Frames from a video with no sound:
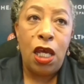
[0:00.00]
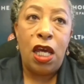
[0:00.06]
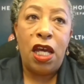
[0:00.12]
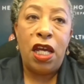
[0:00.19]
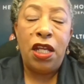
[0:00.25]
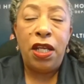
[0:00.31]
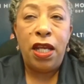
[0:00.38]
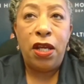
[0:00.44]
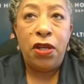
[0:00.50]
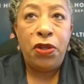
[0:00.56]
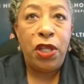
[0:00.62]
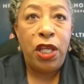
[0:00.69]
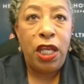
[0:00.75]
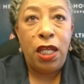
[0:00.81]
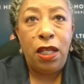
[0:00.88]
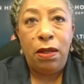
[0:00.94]

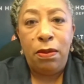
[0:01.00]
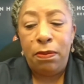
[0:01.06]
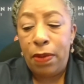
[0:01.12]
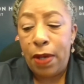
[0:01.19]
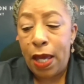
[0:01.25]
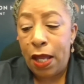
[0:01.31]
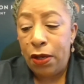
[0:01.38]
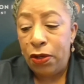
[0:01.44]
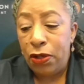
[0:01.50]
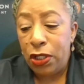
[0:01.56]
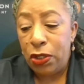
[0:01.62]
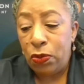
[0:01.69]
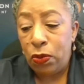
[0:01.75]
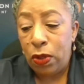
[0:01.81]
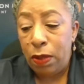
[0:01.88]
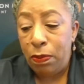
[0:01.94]
Unhealthy eating
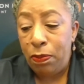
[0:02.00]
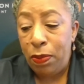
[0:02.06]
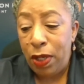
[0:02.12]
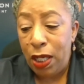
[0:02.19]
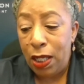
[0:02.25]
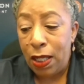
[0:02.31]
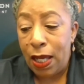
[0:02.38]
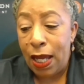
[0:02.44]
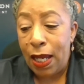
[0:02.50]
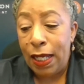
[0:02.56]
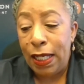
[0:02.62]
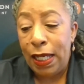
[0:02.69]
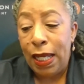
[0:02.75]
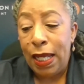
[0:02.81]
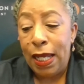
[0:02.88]
patterns would be like